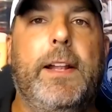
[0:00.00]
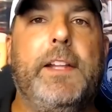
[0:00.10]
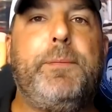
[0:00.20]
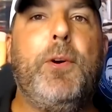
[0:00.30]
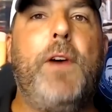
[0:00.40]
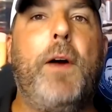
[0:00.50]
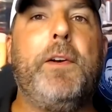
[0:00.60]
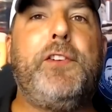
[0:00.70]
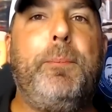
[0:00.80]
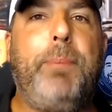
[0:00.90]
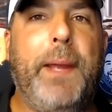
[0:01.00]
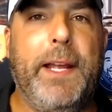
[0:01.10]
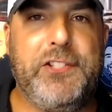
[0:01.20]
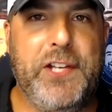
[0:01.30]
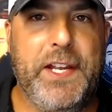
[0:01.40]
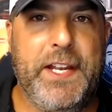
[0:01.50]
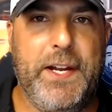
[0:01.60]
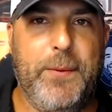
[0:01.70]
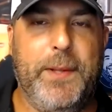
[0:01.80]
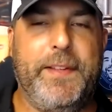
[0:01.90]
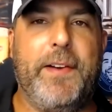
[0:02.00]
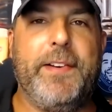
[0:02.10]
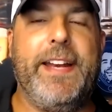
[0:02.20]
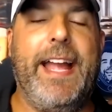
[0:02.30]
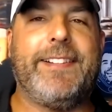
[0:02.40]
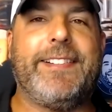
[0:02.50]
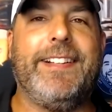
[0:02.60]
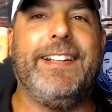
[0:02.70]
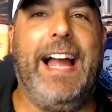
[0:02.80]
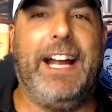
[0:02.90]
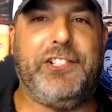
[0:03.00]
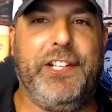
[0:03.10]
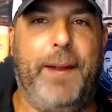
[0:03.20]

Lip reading: let's move over to pitching here with our next selection.